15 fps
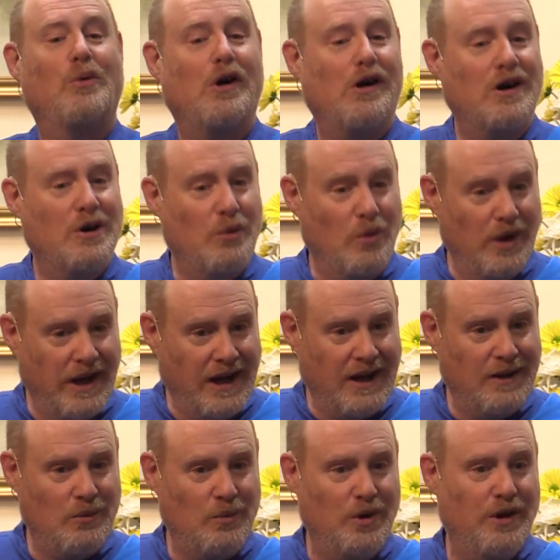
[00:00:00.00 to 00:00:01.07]
walk
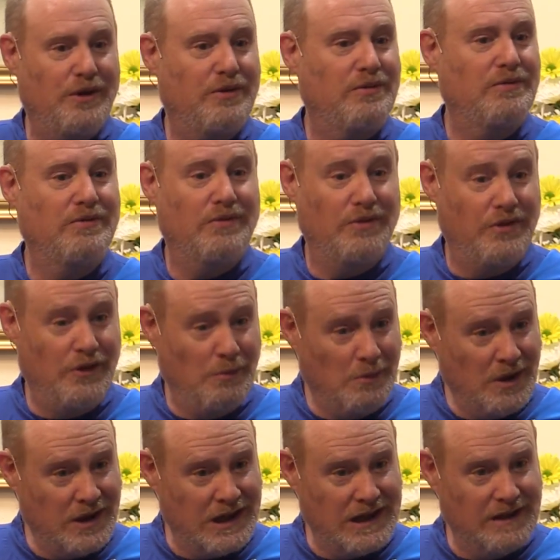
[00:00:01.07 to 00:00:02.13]
away with the
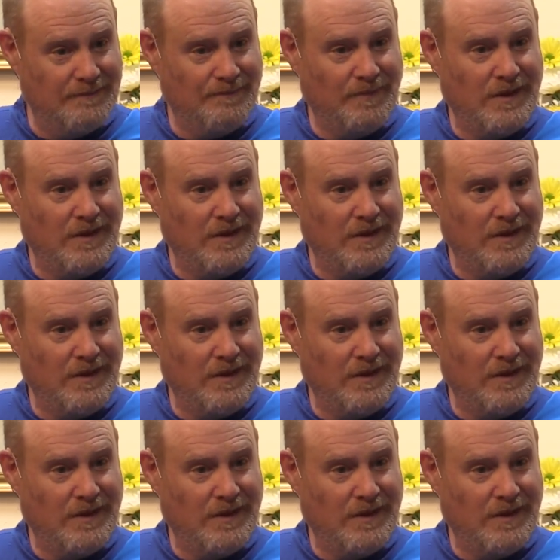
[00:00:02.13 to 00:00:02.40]
money.